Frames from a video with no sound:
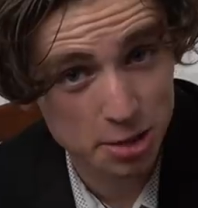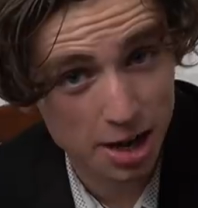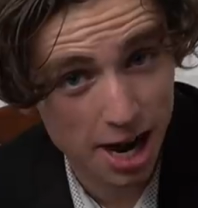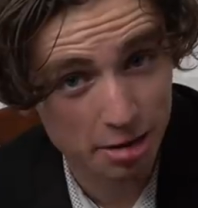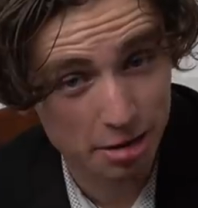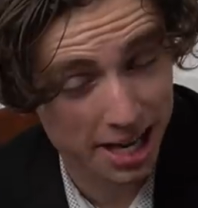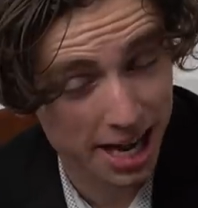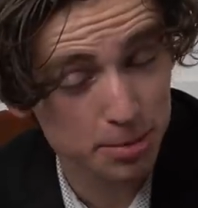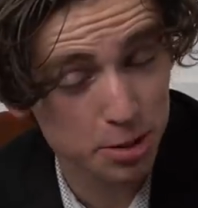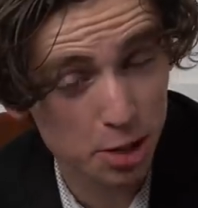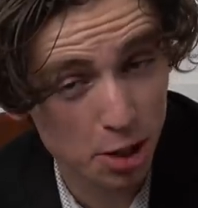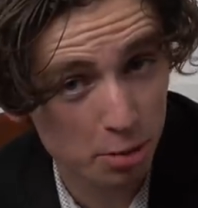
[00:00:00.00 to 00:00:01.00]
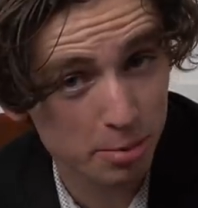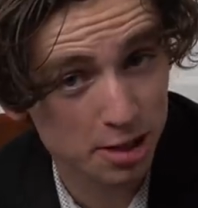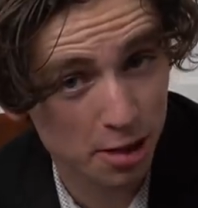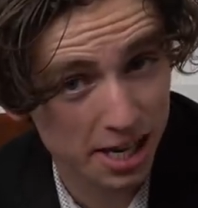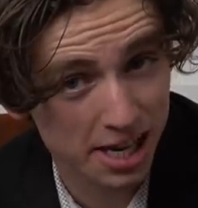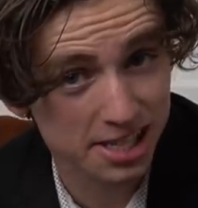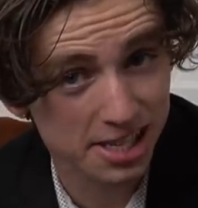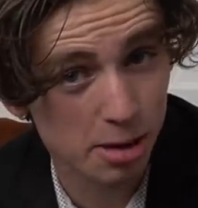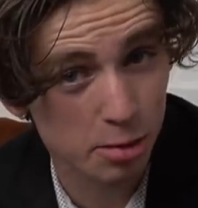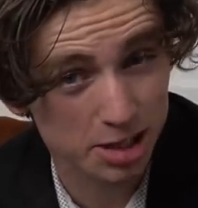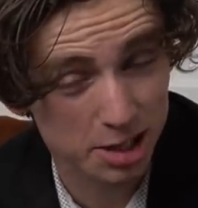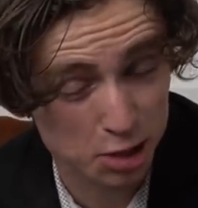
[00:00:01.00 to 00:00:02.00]
your data and keeps you anonymous on the
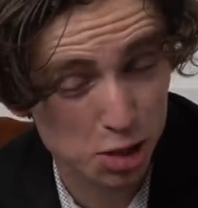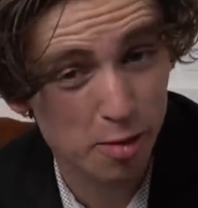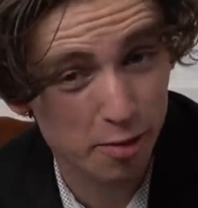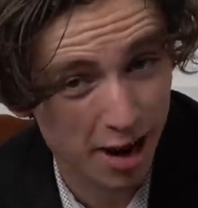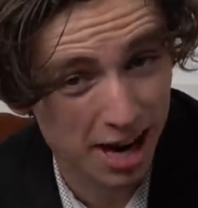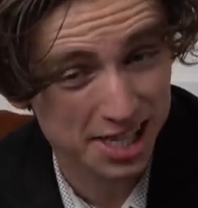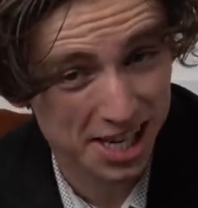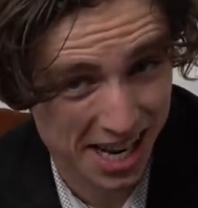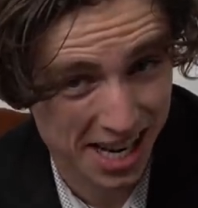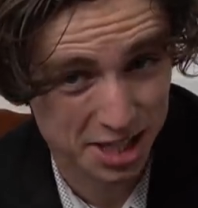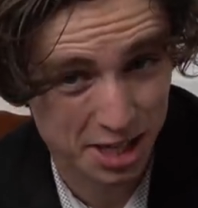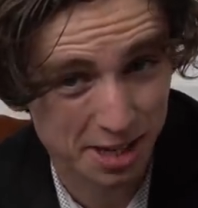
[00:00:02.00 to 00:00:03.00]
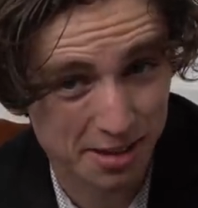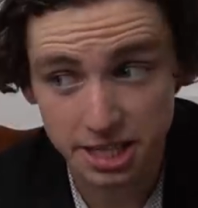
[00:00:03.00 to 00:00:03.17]
internet with a super fast connection.